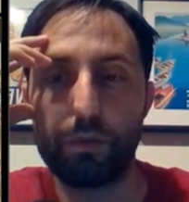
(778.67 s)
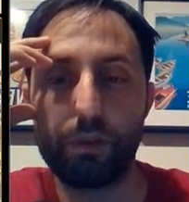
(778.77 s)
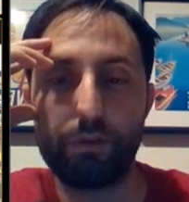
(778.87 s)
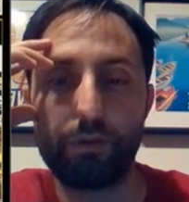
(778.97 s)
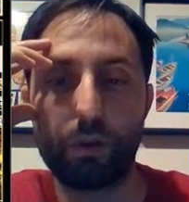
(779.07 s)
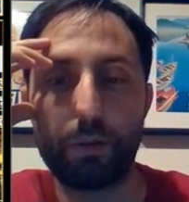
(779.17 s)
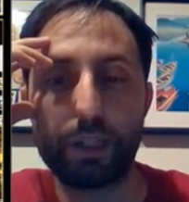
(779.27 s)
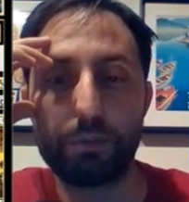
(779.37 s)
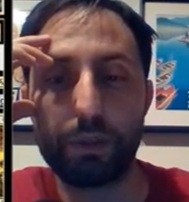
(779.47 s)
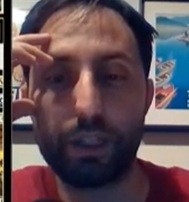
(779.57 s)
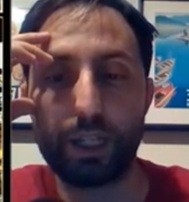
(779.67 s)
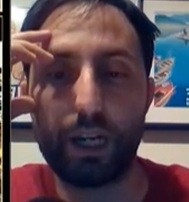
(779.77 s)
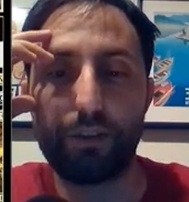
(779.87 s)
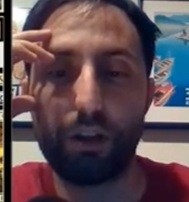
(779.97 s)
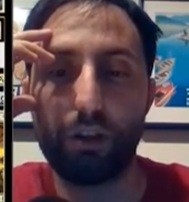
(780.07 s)
format's been kind
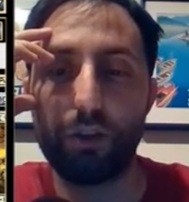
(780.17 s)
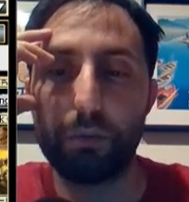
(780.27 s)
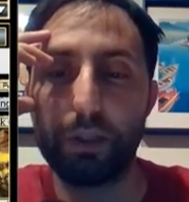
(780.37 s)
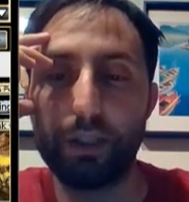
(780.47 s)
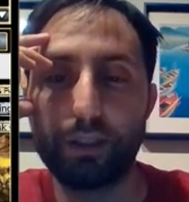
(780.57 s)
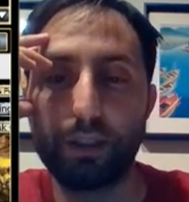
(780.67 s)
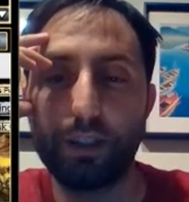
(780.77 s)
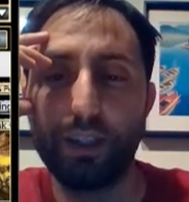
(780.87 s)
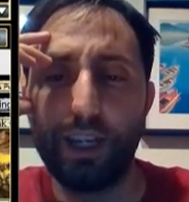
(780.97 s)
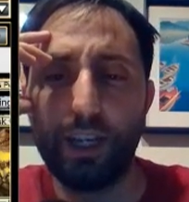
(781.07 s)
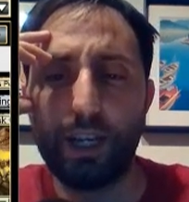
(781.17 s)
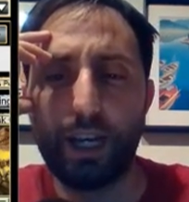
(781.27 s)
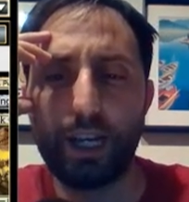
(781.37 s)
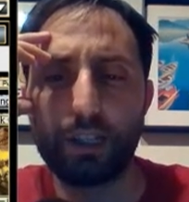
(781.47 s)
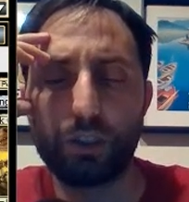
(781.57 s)
of all over the place, and
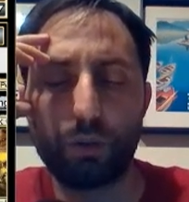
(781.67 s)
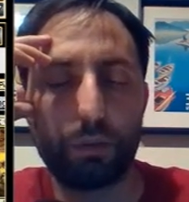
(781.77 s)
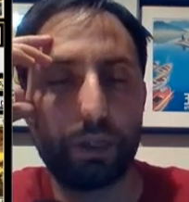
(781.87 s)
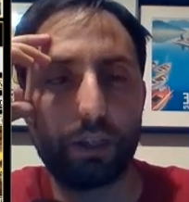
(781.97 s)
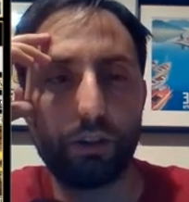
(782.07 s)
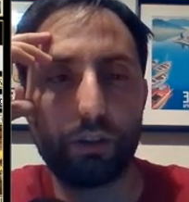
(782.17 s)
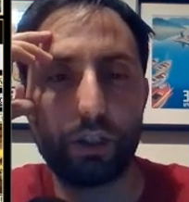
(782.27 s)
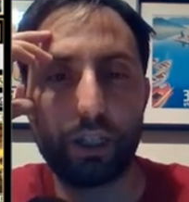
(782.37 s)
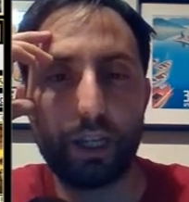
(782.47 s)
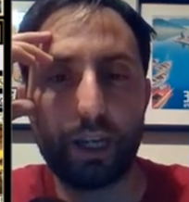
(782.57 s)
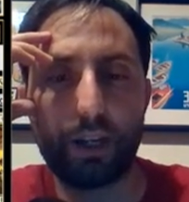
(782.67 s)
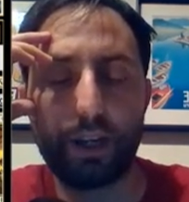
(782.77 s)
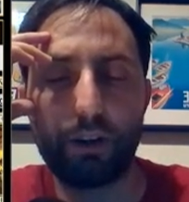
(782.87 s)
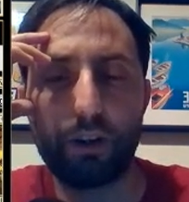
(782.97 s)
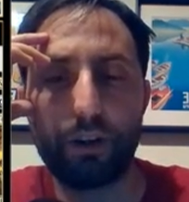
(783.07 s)
I just don't want to be killed early. I
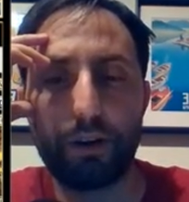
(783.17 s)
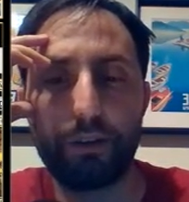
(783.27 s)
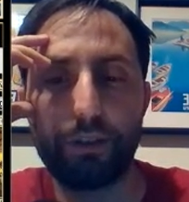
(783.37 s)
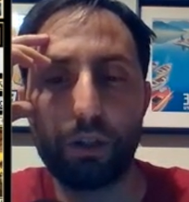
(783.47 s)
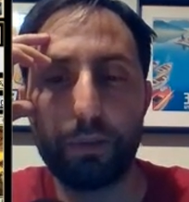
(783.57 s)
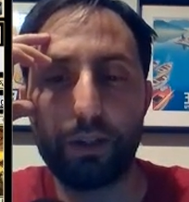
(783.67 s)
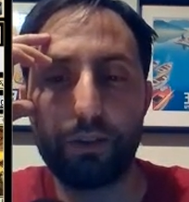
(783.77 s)
don't know how I feel about